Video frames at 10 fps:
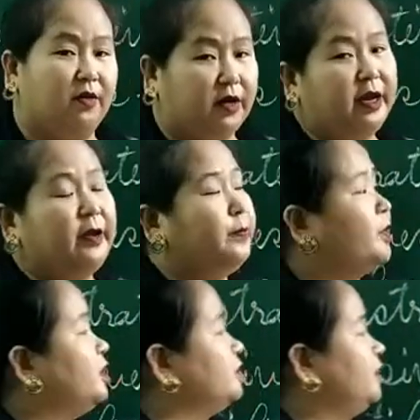Okay,
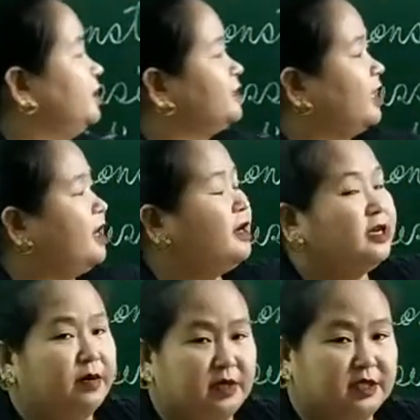so these are
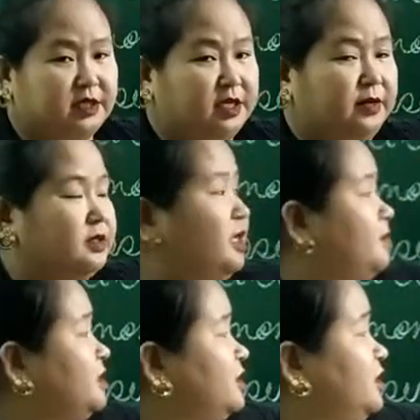demonstratives.
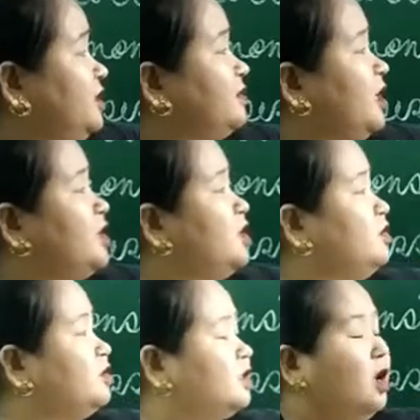Demonstratives are
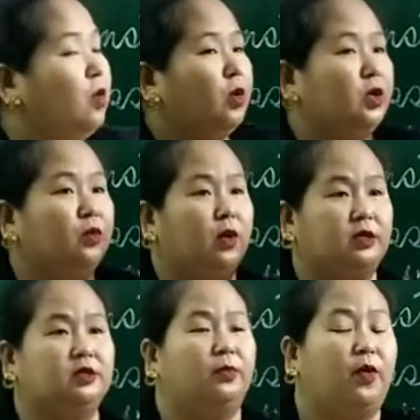used when you
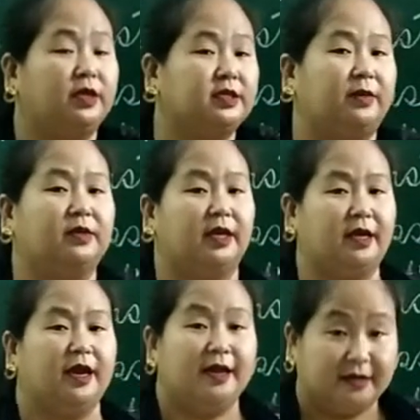want to point
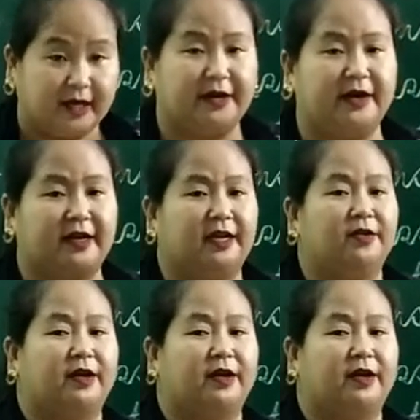something directly.